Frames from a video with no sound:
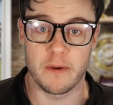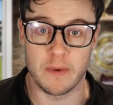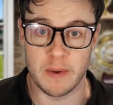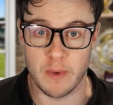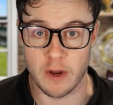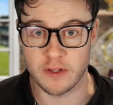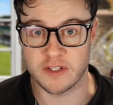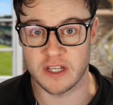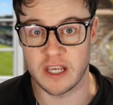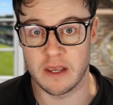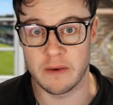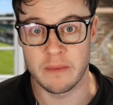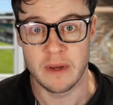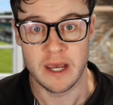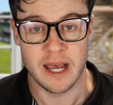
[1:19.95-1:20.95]
and we won't see
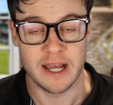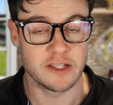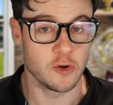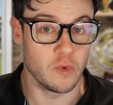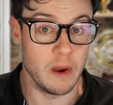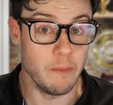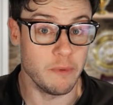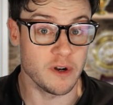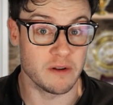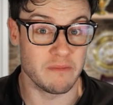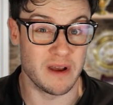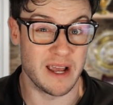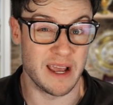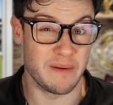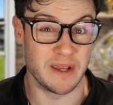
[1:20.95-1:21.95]
him until Wimbledon,
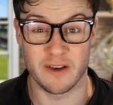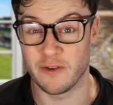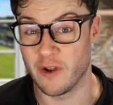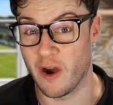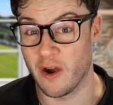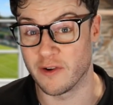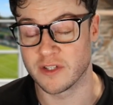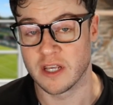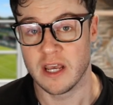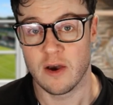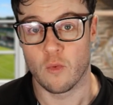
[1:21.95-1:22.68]
maybe. Who knows?